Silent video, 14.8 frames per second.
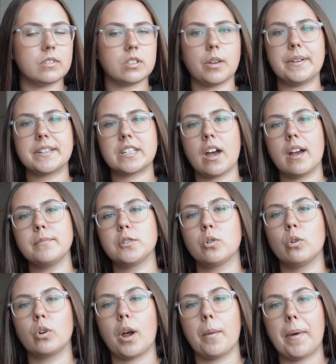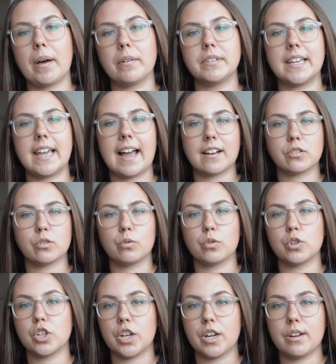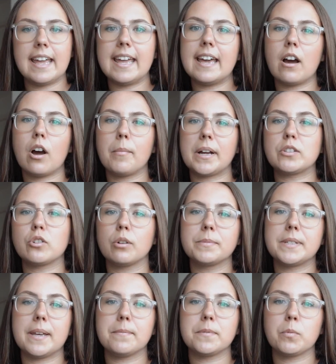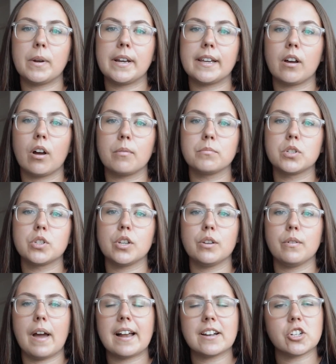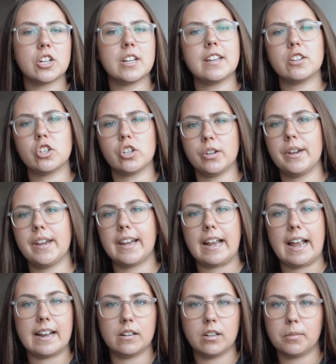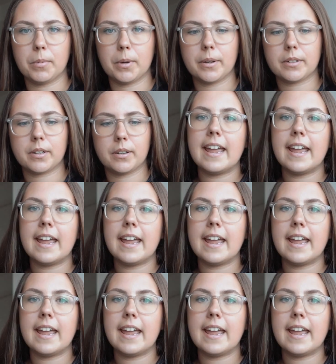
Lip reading: So it's time to talk about the actual shoot. Here are my top tips when it comes to actually shooting a lookbook.